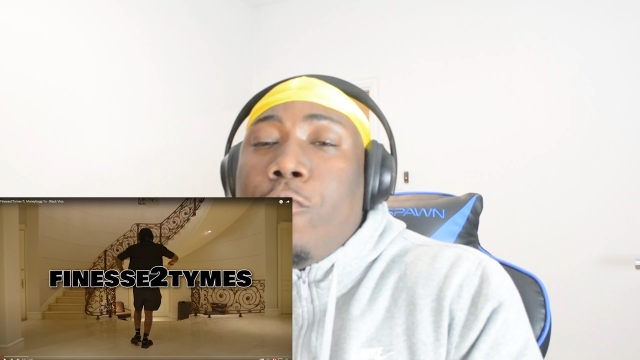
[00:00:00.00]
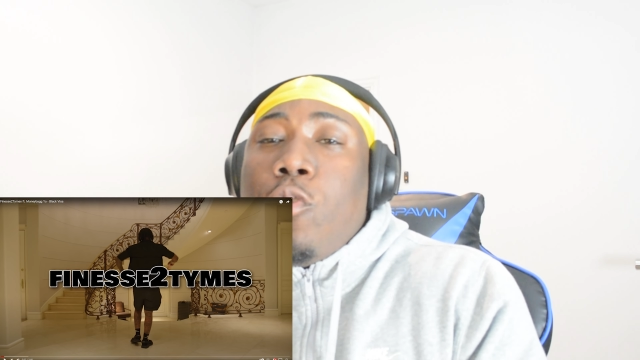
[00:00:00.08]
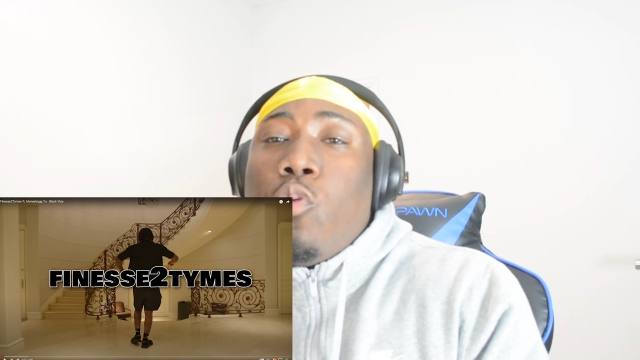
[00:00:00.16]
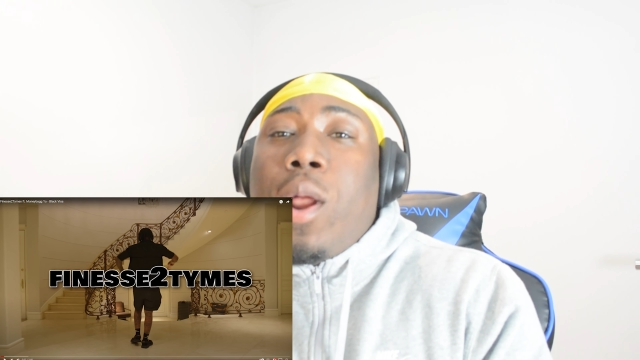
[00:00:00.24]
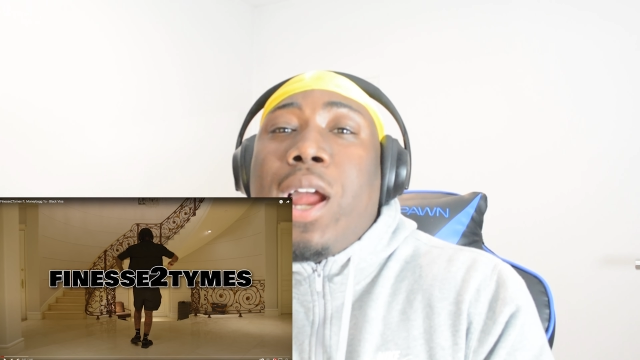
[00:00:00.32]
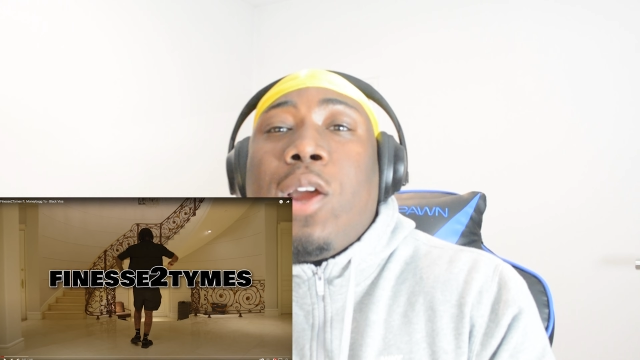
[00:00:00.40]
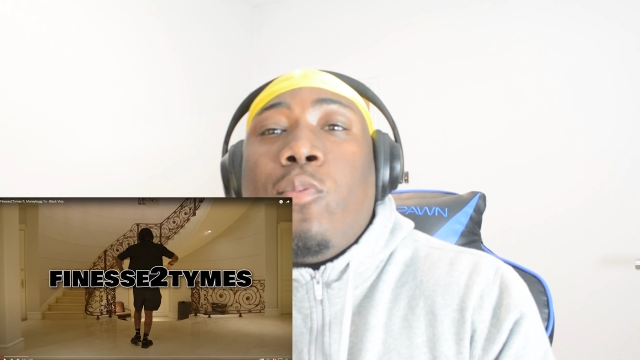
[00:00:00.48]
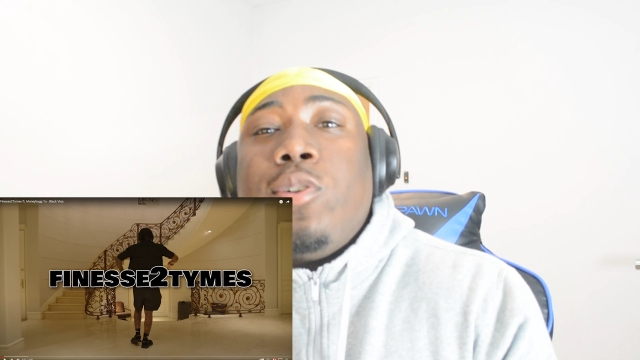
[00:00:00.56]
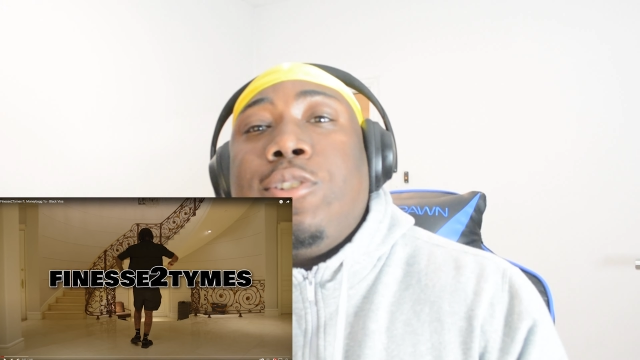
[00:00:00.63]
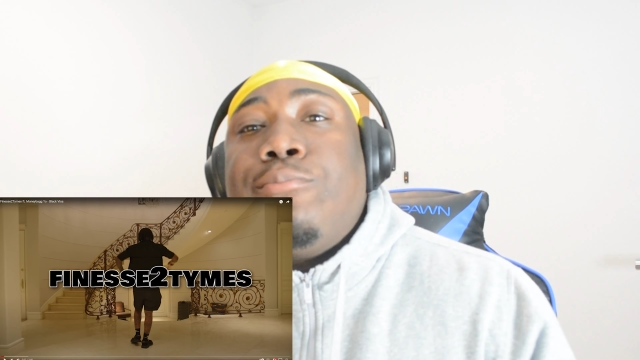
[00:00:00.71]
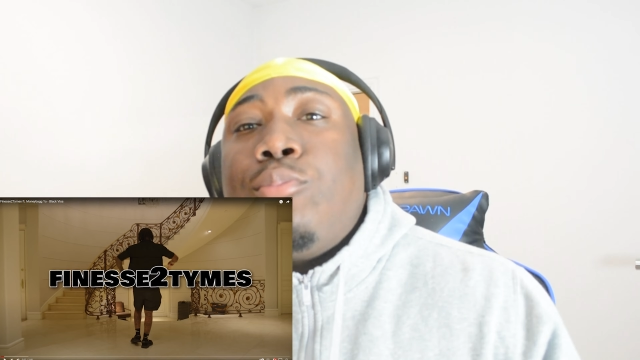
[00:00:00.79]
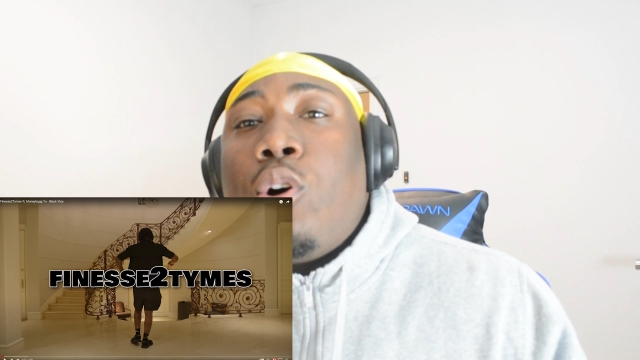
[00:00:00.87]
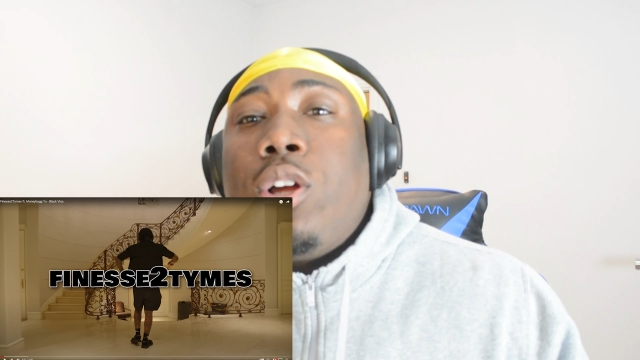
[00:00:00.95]
if you rocking with your
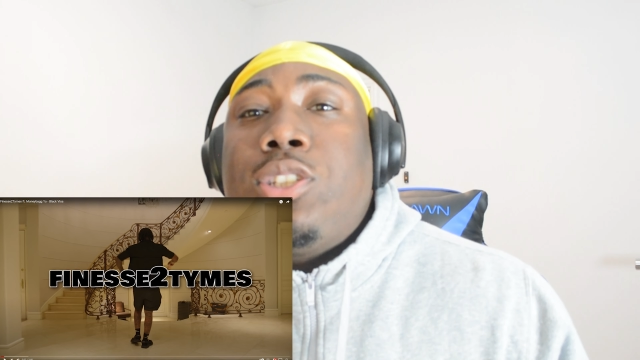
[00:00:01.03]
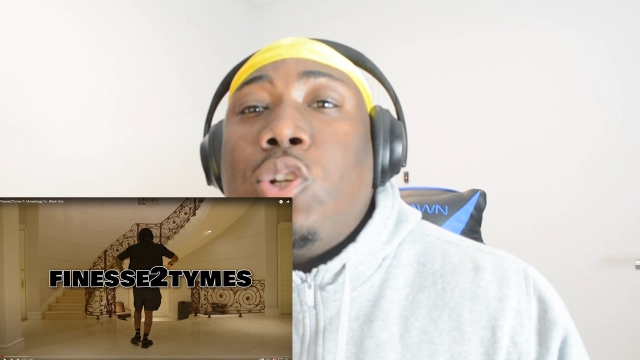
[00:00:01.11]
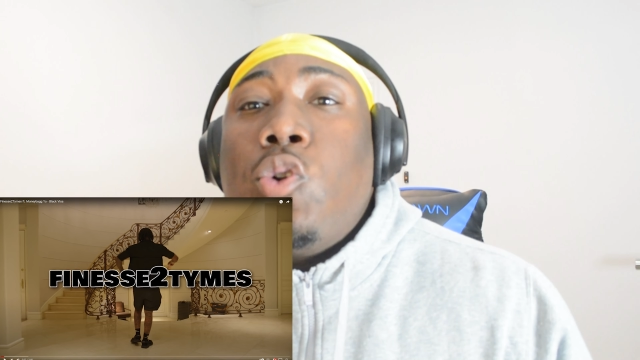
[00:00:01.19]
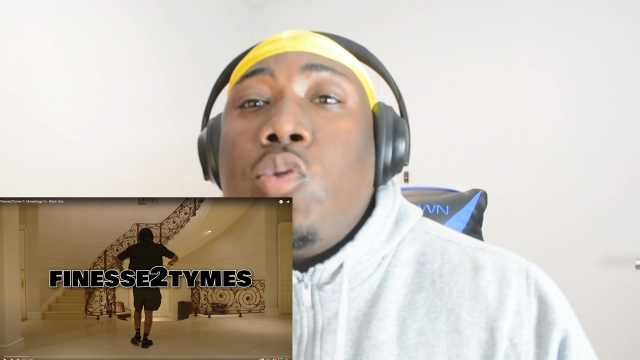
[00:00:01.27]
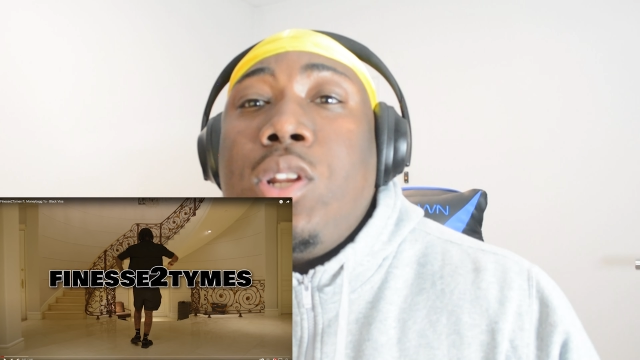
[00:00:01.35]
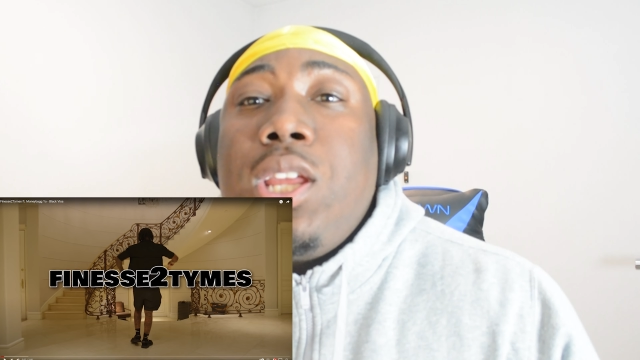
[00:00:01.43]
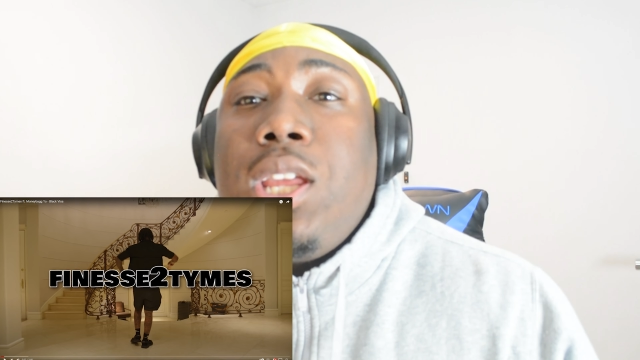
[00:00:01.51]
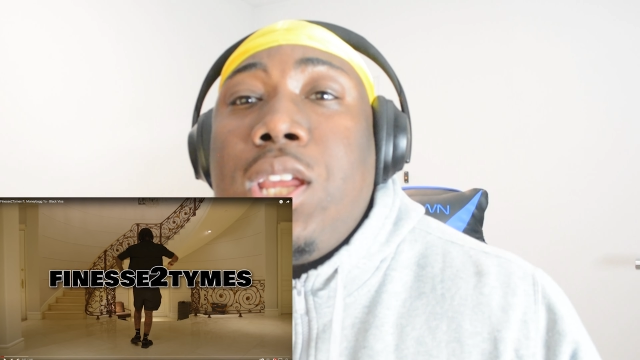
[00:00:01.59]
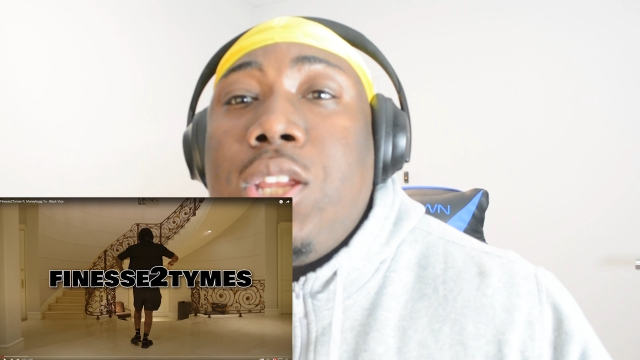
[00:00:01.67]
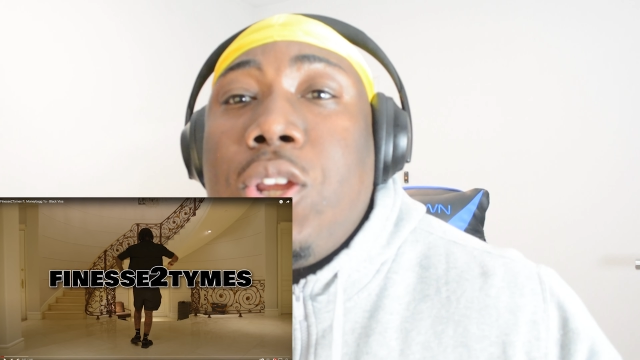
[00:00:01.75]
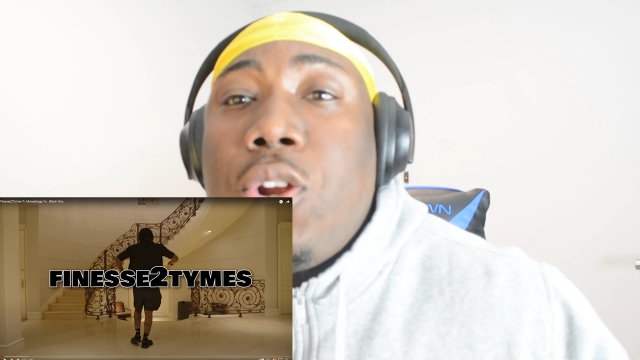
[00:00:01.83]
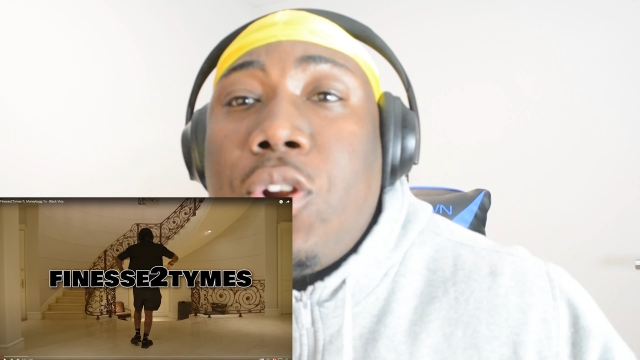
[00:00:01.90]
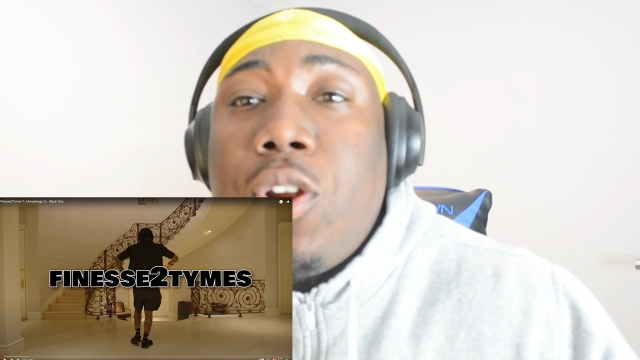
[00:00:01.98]
boy, tune in.
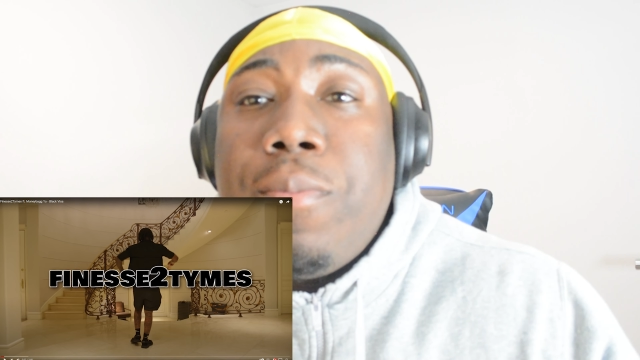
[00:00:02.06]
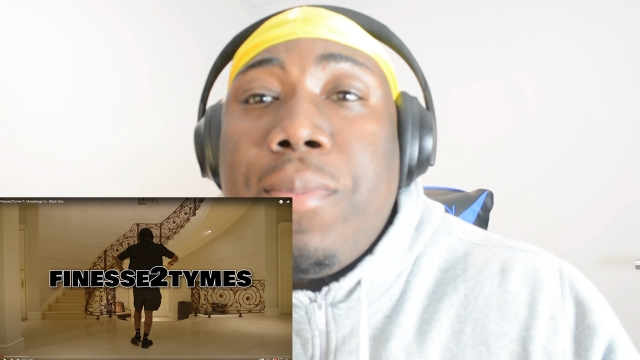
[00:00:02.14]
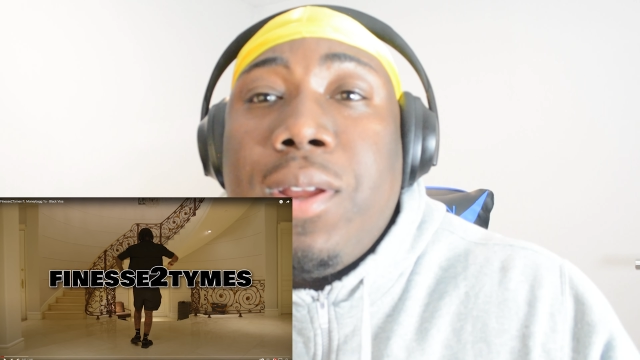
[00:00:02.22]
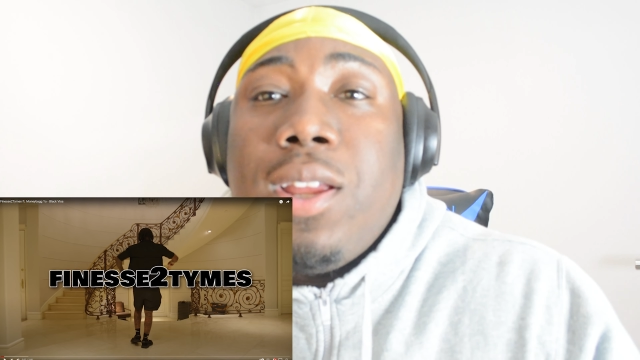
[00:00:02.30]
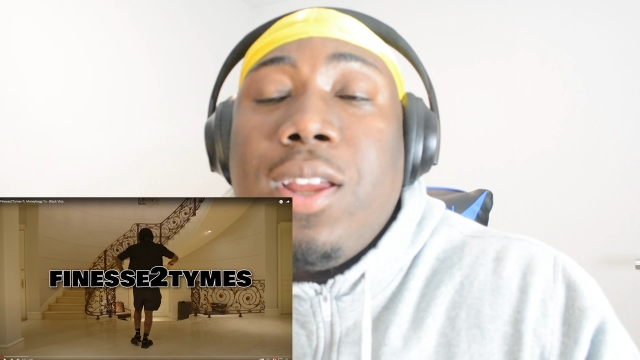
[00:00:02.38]
You heard me?